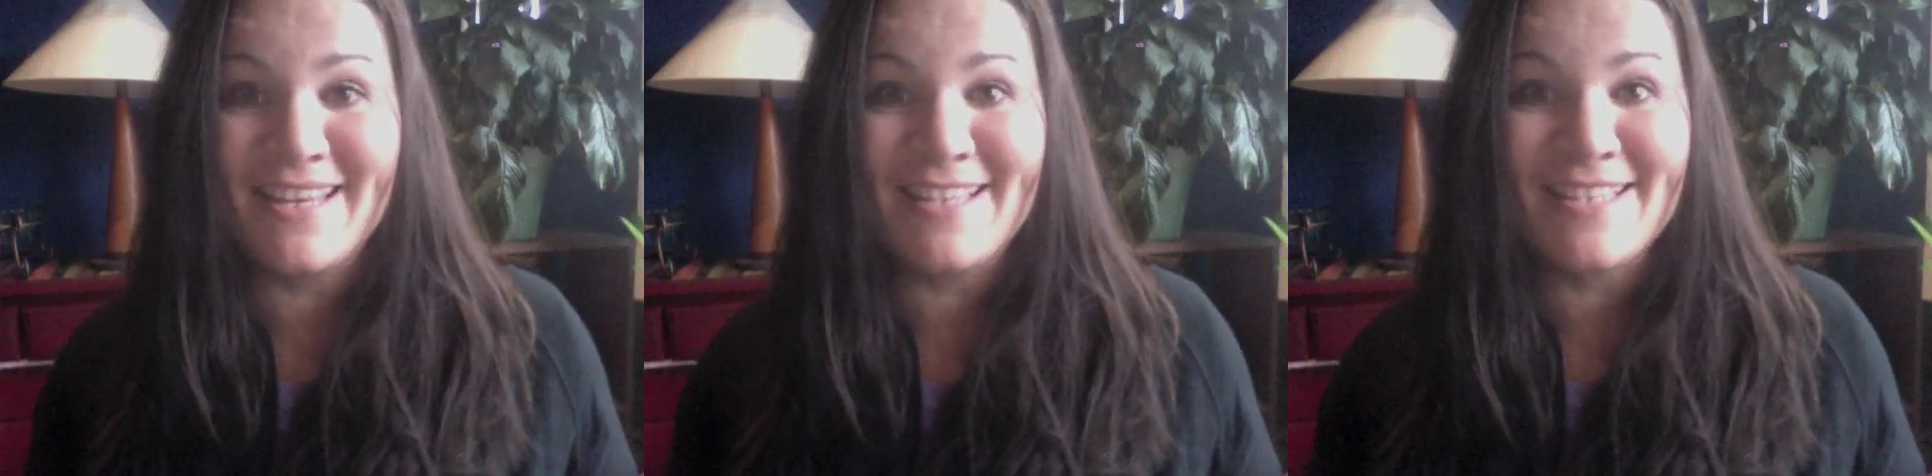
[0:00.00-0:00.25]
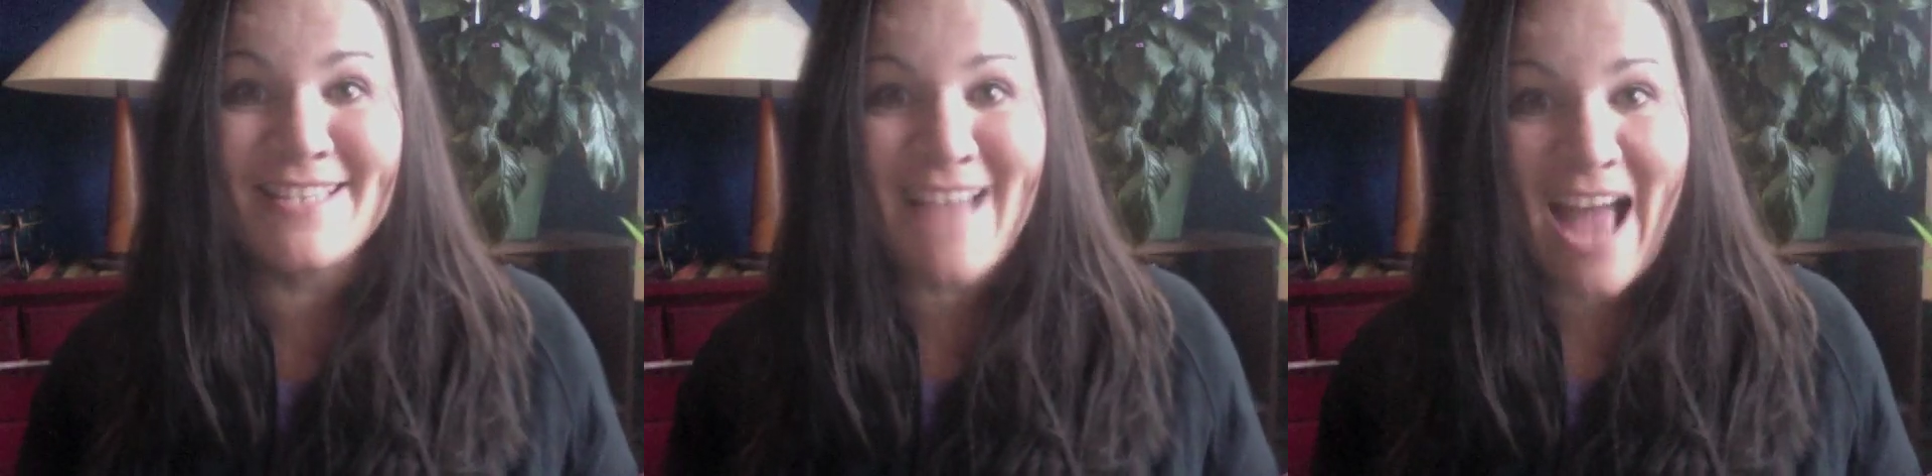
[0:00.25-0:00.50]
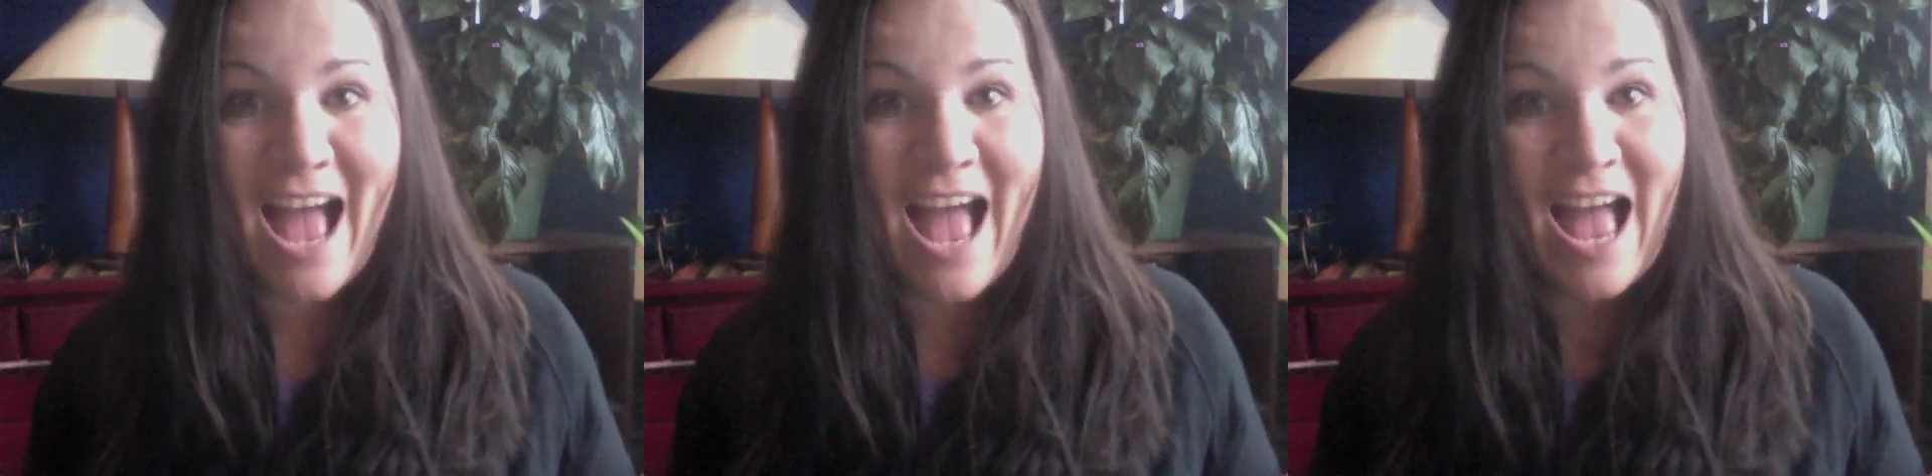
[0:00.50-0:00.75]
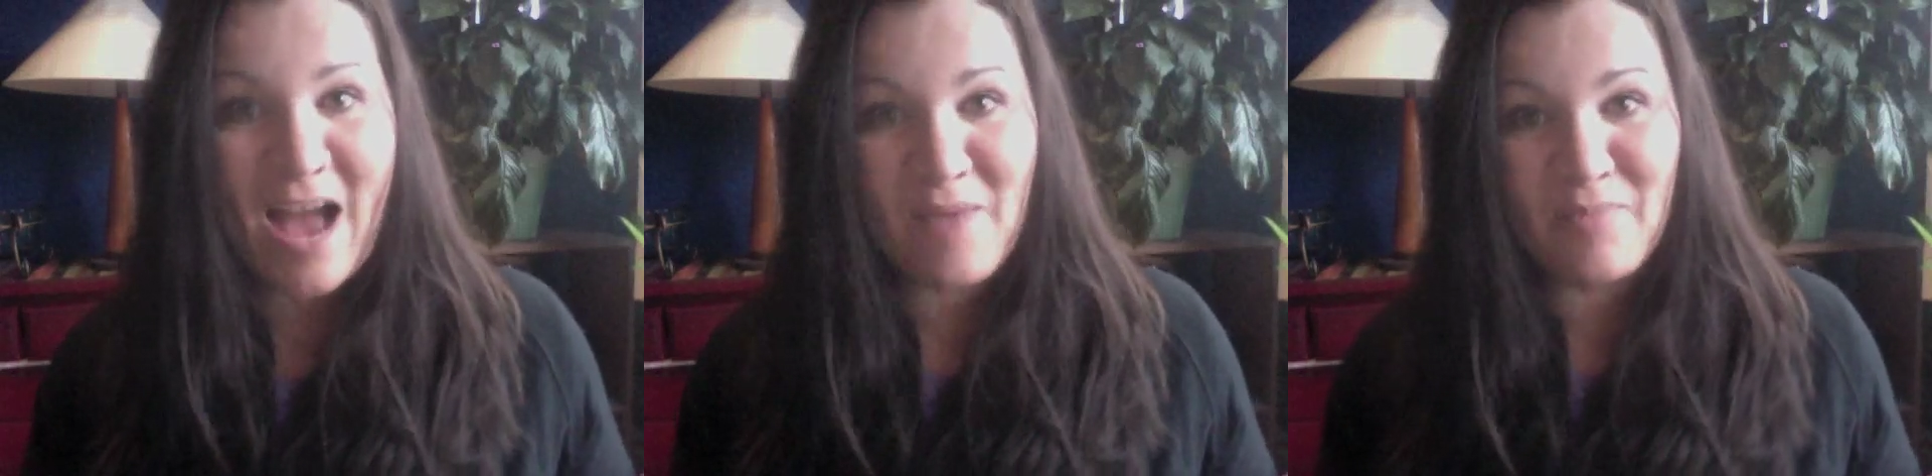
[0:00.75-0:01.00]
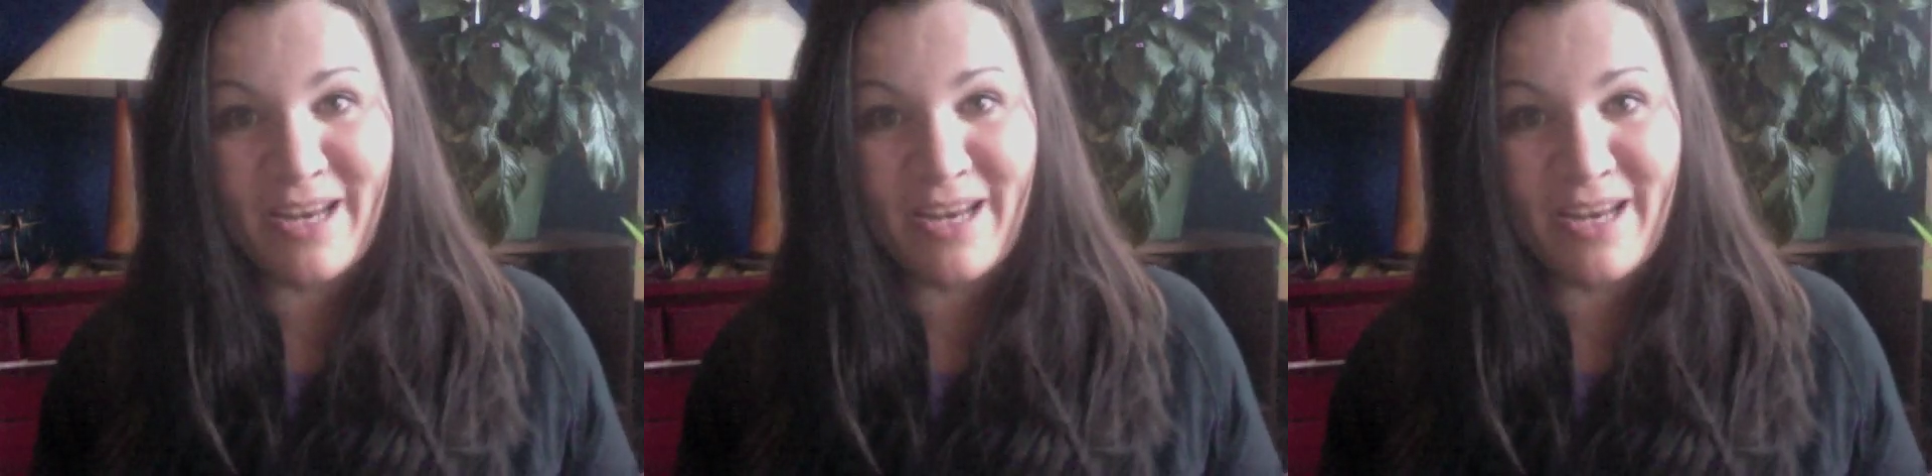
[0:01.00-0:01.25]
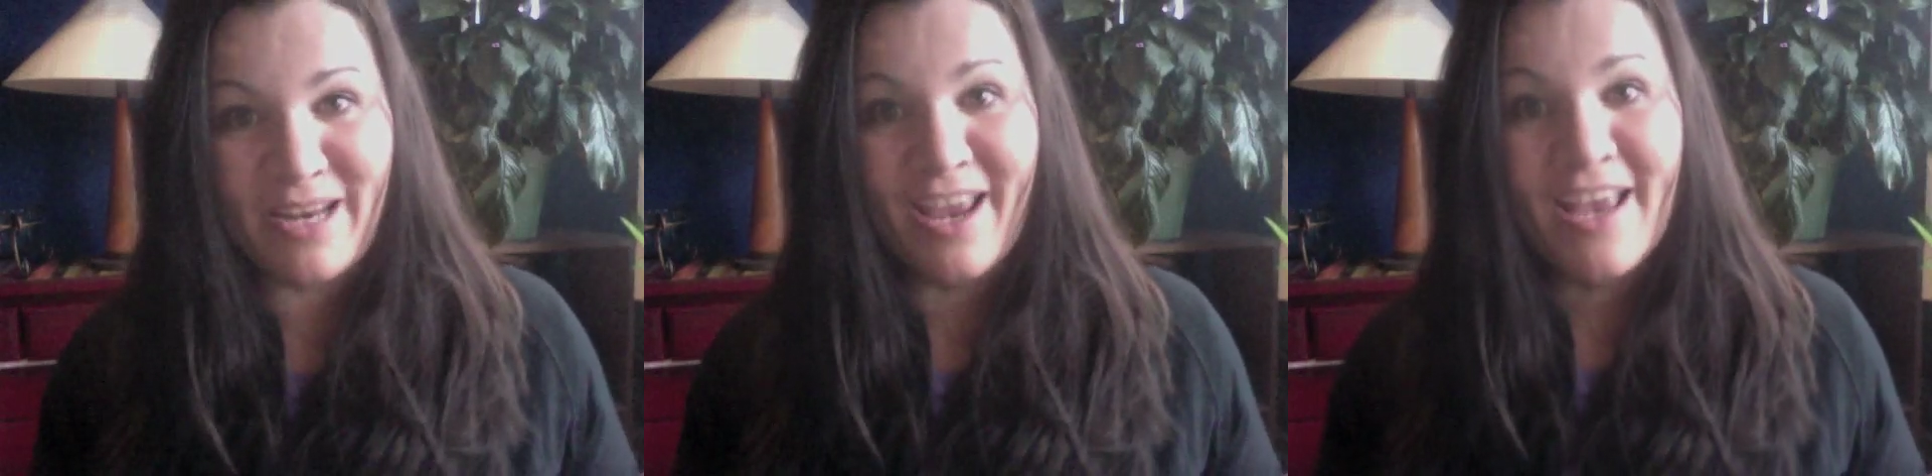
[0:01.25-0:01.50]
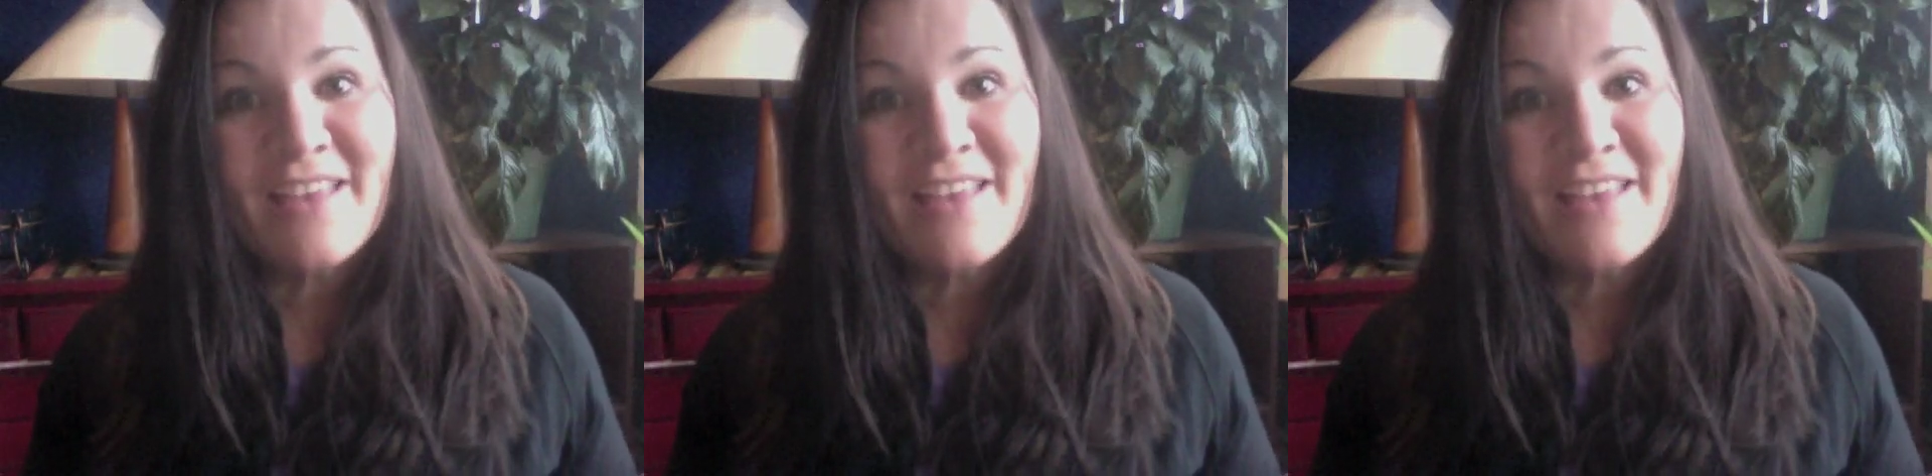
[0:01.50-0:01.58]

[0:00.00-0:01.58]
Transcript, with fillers: that it's not happening.